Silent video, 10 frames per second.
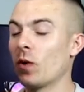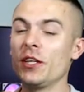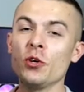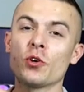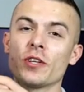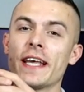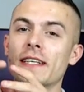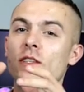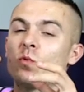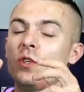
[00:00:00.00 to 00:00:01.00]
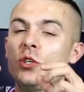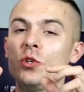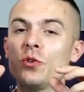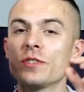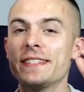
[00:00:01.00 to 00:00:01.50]
When you connect it, when you
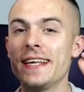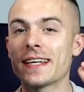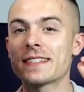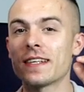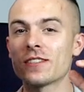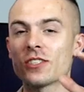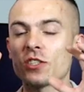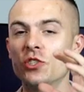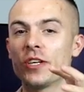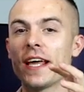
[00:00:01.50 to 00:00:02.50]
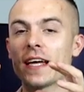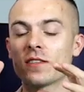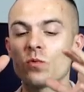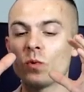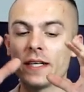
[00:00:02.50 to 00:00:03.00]
use the extender that you
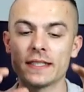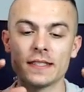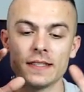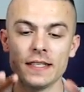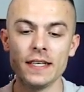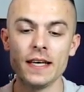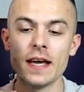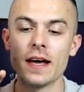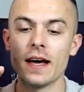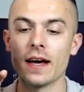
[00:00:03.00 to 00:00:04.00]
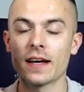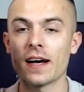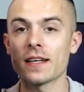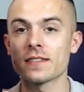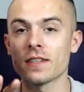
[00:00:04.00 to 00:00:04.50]
get with the
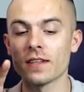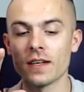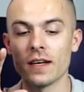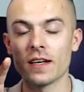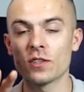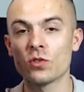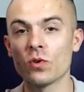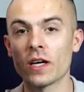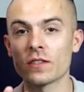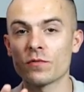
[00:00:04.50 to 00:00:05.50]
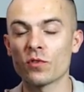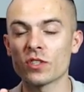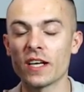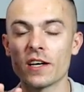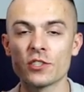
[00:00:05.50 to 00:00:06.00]
CASTLE
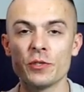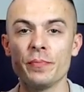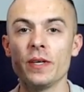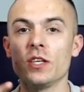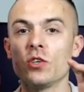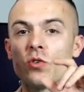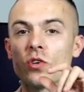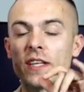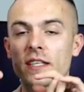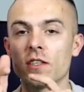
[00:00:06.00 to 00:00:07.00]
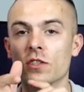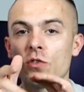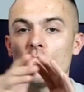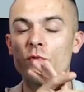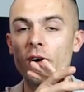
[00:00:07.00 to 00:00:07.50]
240 RGB, you connect it
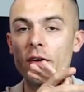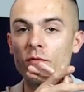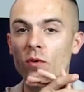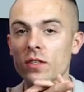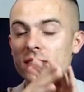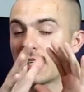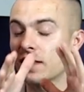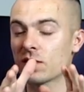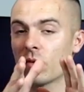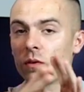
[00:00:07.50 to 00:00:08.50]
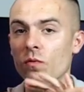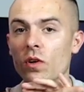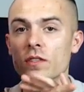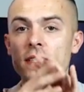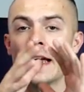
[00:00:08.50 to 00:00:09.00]
to 5 volts, not 12
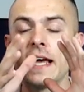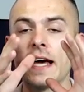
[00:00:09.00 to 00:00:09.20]
volts.